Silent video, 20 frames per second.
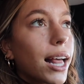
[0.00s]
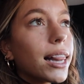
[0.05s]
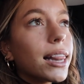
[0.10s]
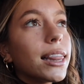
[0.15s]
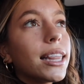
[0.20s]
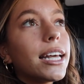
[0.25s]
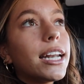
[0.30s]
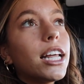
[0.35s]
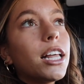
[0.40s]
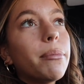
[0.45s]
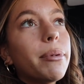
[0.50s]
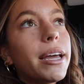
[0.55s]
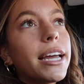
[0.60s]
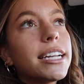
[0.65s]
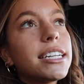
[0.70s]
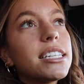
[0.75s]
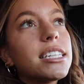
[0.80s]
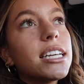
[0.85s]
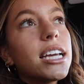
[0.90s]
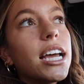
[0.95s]
a little
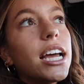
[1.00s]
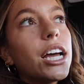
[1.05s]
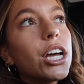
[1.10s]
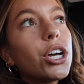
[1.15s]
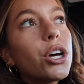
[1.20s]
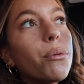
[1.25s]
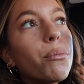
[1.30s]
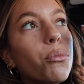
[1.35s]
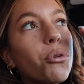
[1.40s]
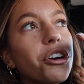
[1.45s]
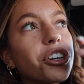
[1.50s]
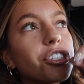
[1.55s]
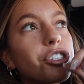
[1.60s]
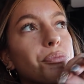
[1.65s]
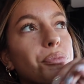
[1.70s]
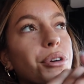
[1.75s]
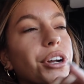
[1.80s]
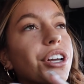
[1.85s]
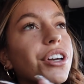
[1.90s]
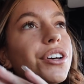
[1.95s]
bit more
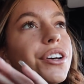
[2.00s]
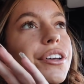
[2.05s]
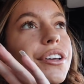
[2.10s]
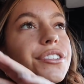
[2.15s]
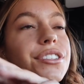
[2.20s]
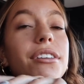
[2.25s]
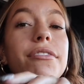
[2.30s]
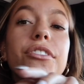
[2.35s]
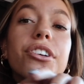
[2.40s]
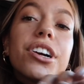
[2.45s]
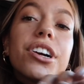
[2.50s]
sprinkles of